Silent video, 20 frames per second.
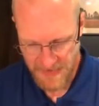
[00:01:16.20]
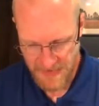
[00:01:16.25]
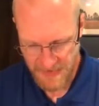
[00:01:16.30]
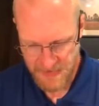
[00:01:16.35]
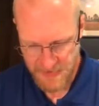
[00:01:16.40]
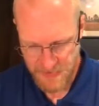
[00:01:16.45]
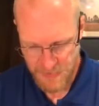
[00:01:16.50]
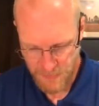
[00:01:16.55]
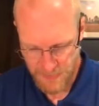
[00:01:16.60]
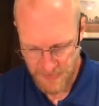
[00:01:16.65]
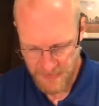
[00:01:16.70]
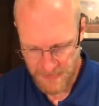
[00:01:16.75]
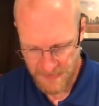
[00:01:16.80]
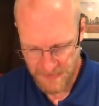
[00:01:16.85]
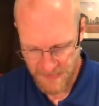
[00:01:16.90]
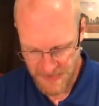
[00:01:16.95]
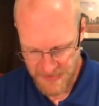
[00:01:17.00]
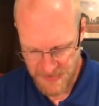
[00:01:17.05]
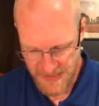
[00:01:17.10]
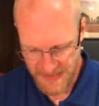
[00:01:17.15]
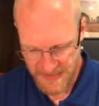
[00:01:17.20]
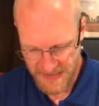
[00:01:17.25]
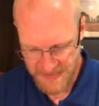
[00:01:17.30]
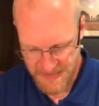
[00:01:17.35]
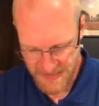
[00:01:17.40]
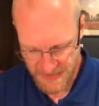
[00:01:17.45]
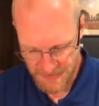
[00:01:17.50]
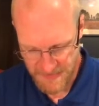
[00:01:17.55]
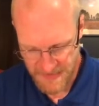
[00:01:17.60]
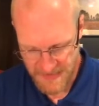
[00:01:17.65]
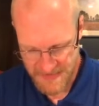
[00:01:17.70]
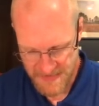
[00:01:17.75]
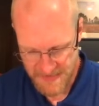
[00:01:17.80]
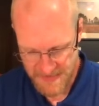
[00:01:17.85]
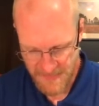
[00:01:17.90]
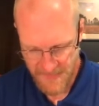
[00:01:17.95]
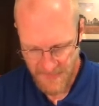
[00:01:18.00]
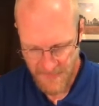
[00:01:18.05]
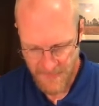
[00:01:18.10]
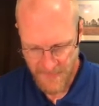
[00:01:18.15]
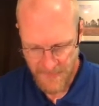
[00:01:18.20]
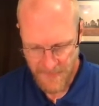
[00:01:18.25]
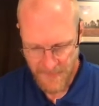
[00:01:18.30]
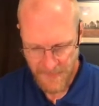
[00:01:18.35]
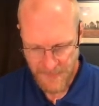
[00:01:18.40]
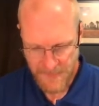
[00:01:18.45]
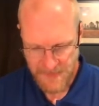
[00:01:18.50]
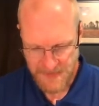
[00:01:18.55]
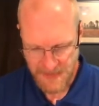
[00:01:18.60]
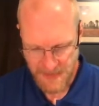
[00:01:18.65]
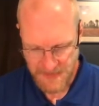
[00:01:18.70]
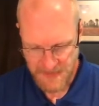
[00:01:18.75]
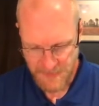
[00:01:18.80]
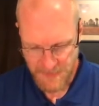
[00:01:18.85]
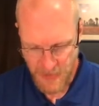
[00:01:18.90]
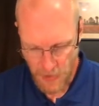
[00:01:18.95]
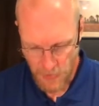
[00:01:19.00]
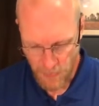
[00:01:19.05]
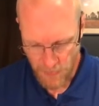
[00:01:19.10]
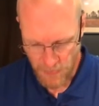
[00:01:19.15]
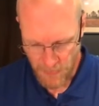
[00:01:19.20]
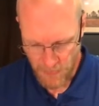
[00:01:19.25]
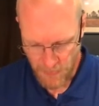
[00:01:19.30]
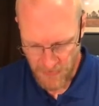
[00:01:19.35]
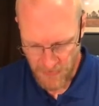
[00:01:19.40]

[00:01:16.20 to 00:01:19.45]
and Tubal, and Meshech, and Tiras. The sons of Gomer were